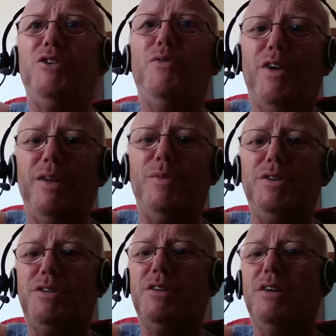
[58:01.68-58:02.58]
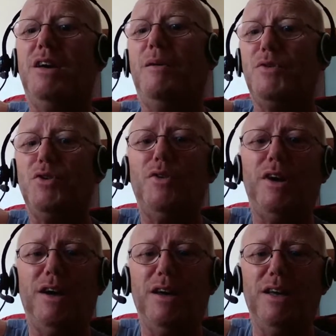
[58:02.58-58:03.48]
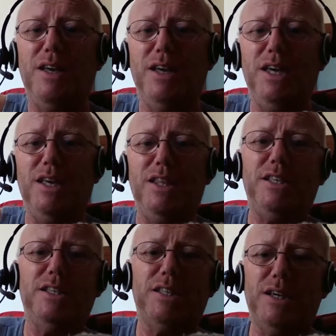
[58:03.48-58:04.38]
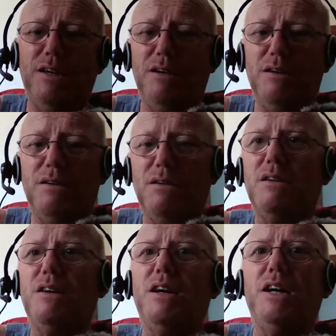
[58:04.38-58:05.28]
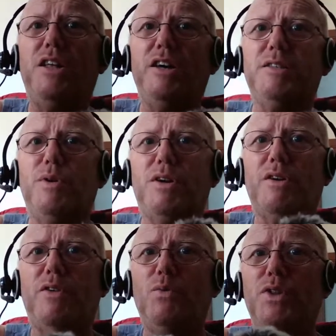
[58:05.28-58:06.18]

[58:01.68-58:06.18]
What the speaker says: you very much. I'm sure this is a nice microphone